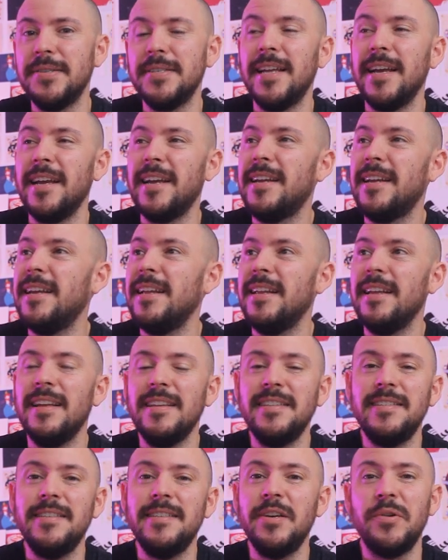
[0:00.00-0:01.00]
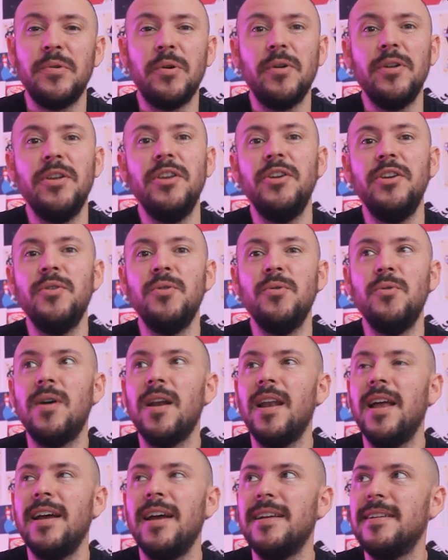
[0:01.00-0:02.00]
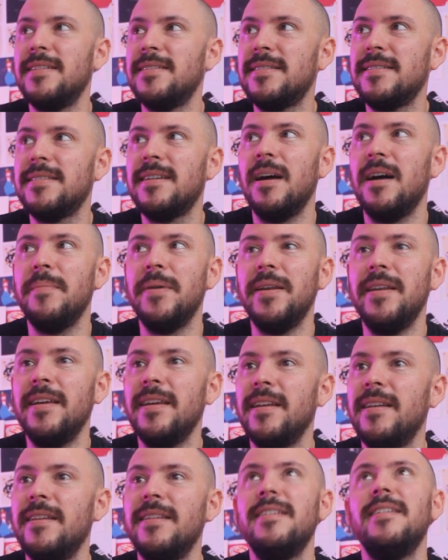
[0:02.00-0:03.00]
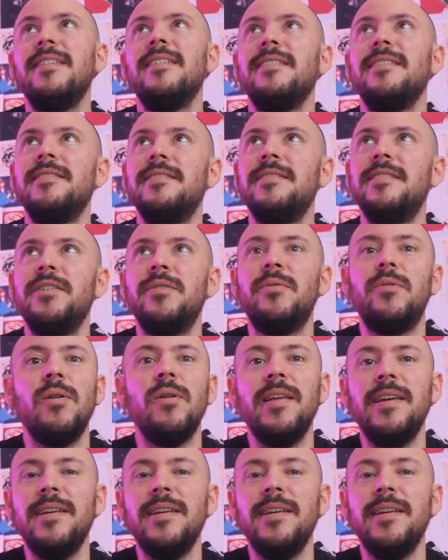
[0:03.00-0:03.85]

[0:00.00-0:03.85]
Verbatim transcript: there's like zero new clients coming in zero